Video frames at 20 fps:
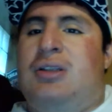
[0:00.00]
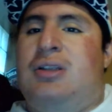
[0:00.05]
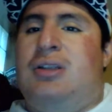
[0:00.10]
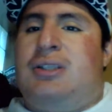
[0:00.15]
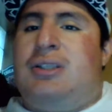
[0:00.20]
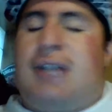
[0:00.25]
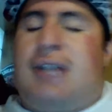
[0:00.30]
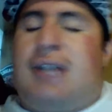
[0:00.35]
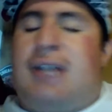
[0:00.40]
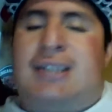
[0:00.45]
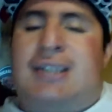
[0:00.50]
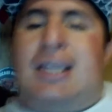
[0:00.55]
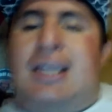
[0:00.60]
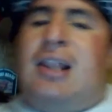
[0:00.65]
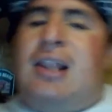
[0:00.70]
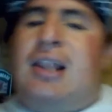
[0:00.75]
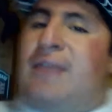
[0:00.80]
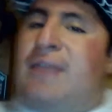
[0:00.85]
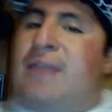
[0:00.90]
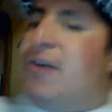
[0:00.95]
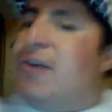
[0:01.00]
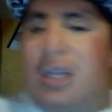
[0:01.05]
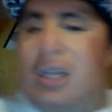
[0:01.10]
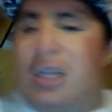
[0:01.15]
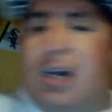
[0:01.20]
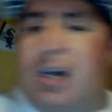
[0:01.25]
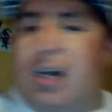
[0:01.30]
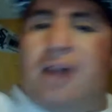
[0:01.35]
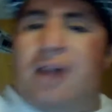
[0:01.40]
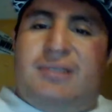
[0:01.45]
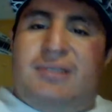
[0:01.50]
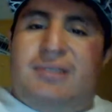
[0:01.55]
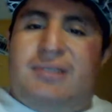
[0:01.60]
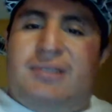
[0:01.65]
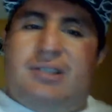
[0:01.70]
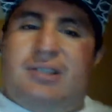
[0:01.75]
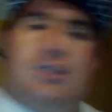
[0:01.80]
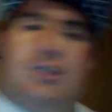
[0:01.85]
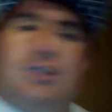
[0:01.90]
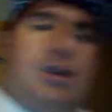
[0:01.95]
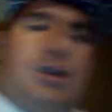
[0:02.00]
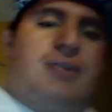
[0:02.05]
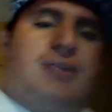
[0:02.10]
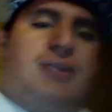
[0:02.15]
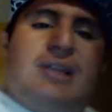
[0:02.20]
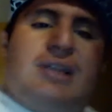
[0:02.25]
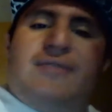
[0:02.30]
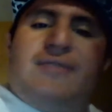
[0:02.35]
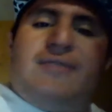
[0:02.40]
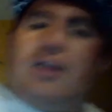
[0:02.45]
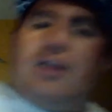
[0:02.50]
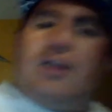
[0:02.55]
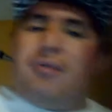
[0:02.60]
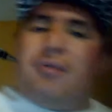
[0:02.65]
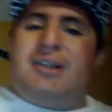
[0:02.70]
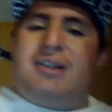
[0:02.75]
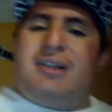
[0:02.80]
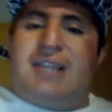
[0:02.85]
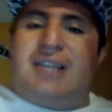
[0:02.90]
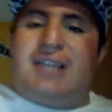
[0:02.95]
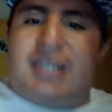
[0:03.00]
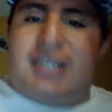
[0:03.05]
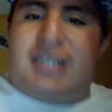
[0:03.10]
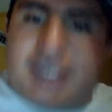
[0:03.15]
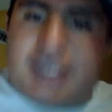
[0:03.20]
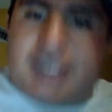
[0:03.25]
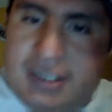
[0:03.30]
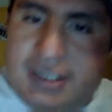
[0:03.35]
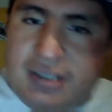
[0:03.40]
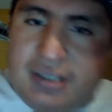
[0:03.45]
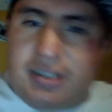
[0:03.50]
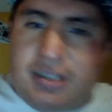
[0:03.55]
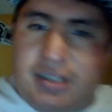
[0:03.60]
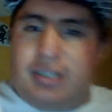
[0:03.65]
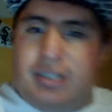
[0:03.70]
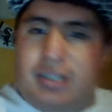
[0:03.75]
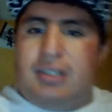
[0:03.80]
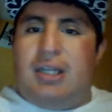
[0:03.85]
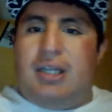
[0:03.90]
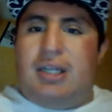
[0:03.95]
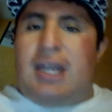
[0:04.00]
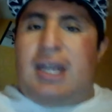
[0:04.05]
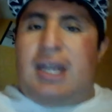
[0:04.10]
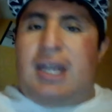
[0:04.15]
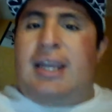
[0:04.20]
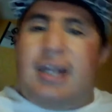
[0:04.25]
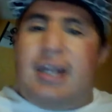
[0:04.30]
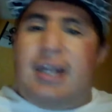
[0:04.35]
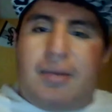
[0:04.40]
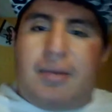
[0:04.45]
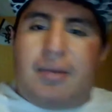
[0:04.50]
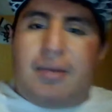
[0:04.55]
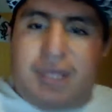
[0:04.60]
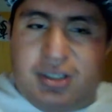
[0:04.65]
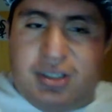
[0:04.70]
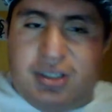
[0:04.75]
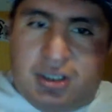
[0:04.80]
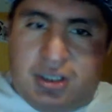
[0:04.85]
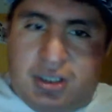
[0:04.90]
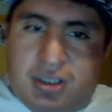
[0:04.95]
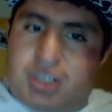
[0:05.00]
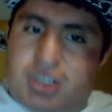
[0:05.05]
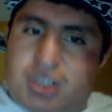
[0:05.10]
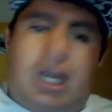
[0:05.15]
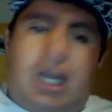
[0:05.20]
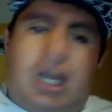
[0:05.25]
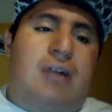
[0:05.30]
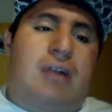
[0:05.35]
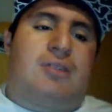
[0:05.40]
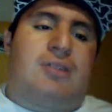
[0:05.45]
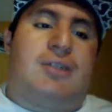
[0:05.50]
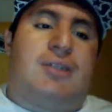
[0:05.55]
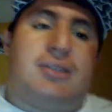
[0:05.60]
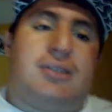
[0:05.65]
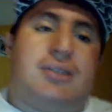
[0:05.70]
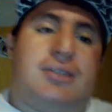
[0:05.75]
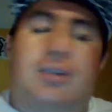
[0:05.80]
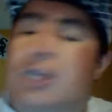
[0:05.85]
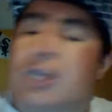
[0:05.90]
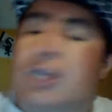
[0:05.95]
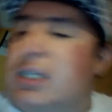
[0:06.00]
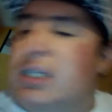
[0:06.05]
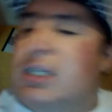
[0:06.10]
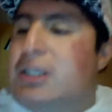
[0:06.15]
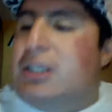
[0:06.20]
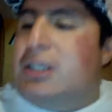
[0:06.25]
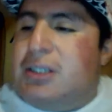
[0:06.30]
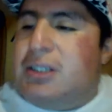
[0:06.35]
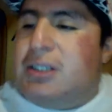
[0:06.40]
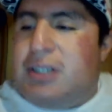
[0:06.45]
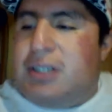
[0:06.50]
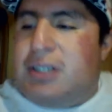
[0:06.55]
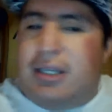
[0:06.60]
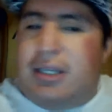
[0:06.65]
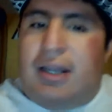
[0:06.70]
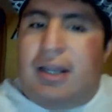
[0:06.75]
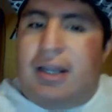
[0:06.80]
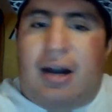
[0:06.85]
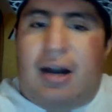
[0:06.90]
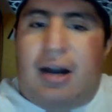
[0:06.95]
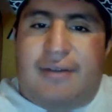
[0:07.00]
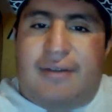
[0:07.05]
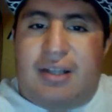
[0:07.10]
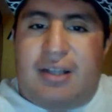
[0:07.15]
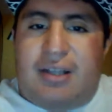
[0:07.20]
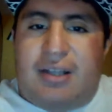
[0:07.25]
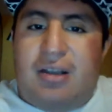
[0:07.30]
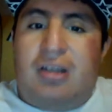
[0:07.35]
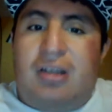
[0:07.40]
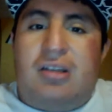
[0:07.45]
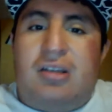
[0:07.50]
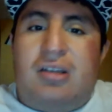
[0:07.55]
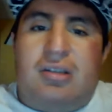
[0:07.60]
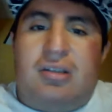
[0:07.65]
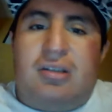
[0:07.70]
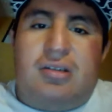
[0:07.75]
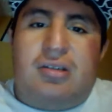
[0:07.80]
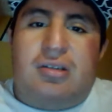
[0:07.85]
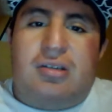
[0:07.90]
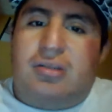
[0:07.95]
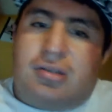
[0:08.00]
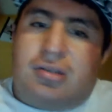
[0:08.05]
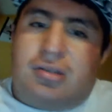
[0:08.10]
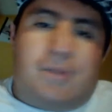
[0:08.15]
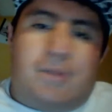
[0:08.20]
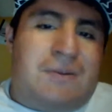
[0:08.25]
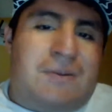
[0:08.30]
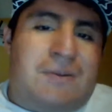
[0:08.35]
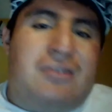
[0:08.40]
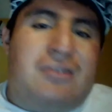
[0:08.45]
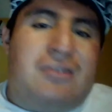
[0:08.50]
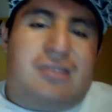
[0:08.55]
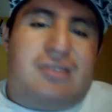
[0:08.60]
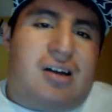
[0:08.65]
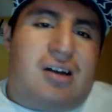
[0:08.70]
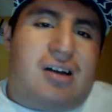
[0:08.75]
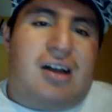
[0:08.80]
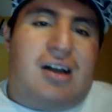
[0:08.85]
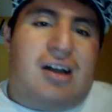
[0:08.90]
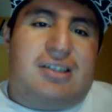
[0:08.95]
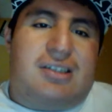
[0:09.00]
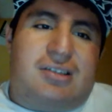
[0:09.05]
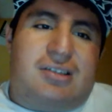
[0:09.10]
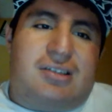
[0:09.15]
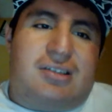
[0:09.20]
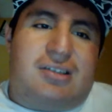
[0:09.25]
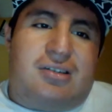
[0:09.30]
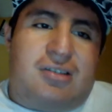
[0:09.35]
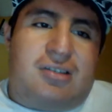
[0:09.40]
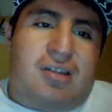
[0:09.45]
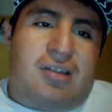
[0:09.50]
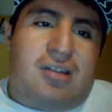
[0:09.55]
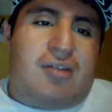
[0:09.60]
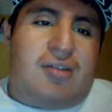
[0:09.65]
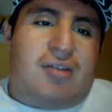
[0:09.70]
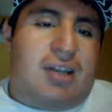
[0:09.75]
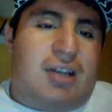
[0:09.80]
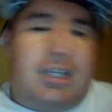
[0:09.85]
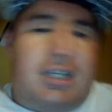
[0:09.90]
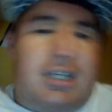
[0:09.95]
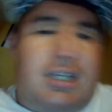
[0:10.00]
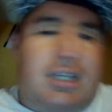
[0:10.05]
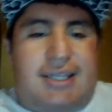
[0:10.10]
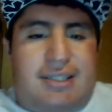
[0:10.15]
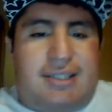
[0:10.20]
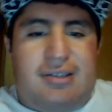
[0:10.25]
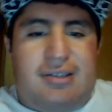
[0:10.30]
Sox gonna leave without the Cubs. Cubs gonna leave without the White Sox. They need a competition. Chicago is a great town, but the Bulls, the Hawks, they're great it is.